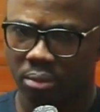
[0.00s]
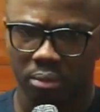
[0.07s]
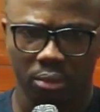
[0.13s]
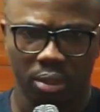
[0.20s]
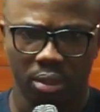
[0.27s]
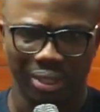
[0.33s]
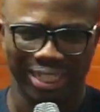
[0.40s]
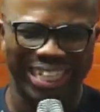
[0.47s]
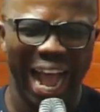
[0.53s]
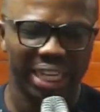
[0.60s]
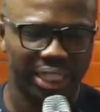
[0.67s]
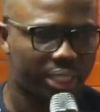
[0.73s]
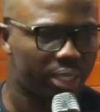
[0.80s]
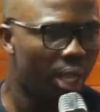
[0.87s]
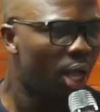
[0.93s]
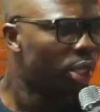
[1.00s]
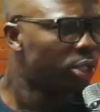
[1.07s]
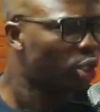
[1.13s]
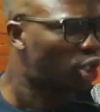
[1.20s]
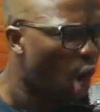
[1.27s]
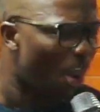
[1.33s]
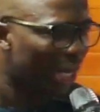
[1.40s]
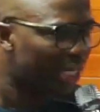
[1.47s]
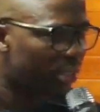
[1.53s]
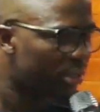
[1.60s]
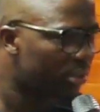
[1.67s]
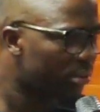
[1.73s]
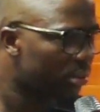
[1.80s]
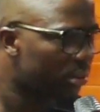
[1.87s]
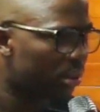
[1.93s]
Just do it.
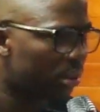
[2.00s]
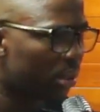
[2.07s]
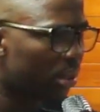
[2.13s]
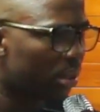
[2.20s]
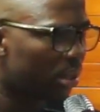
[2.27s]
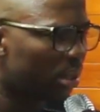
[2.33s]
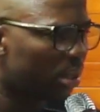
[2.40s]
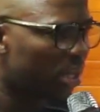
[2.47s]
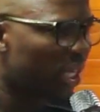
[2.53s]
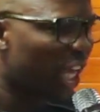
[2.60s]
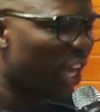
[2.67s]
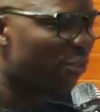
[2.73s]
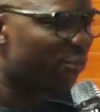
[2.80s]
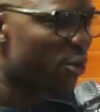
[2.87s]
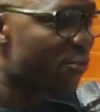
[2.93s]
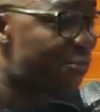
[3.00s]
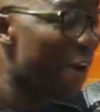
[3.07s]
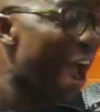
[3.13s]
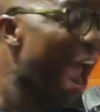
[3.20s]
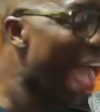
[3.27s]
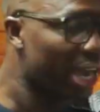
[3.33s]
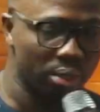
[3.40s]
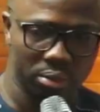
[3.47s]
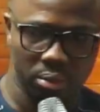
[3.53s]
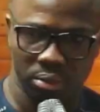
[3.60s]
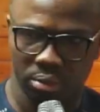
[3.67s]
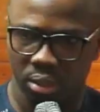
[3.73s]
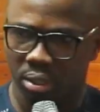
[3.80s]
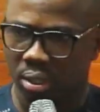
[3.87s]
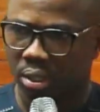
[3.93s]
If you fail,
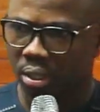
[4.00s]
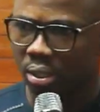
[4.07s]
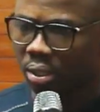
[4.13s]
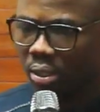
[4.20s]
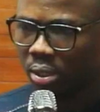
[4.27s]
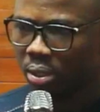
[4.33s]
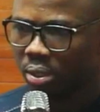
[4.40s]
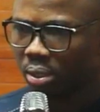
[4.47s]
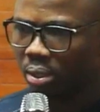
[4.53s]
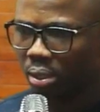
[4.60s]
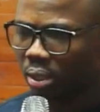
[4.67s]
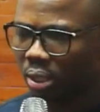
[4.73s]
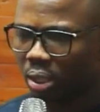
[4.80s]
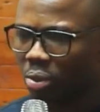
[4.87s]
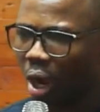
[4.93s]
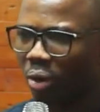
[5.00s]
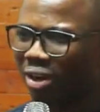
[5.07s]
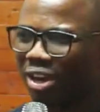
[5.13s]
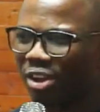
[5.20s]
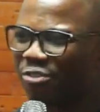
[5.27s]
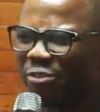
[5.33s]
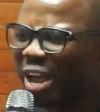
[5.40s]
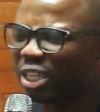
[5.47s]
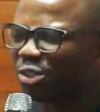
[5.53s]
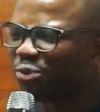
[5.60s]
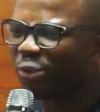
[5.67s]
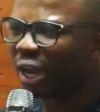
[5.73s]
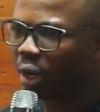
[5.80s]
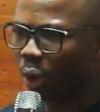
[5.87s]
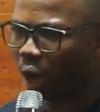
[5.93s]
you are not the first
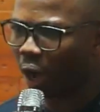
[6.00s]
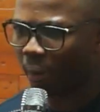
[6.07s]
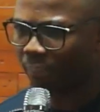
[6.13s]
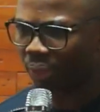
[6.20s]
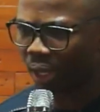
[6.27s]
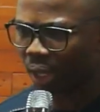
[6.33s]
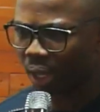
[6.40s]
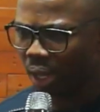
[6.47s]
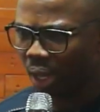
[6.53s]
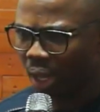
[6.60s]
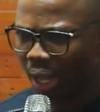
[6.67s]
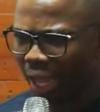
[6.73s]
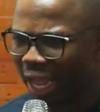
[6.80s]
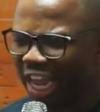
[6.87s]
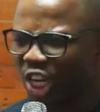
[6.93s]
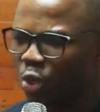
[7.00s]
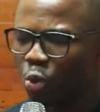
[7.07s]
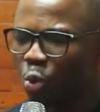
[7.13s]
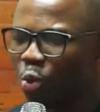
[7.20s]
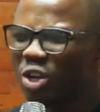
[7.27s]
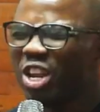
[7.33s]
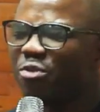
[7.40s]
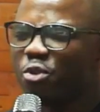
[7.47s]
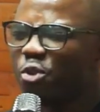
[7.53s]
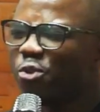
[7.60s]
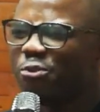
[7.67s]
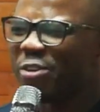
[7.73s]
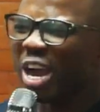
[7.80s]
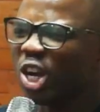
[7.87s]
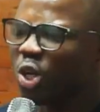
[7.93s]
failure. And you, if you
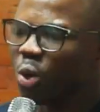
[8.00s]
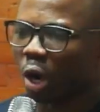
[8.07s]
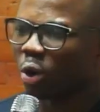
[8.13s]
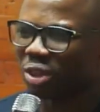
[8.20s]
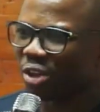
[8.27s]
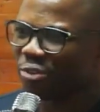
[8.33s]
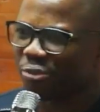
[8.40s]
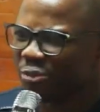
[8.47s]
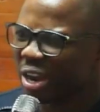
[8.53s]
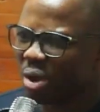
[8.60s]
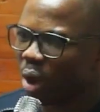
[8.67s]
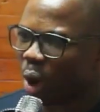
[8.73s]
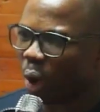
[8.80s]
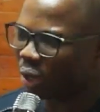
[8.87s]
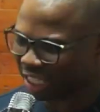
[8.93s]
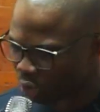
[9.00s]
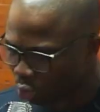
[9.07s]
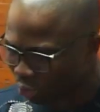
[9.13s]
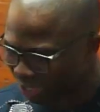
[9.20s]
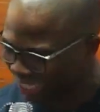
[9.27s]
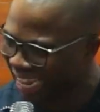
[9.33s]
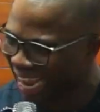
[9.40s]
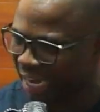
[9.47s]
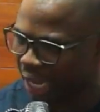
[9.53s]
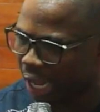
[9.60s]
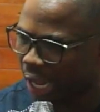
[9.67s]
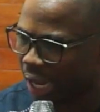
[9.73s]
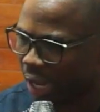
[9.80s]
fail, you are not a failure until you stay there.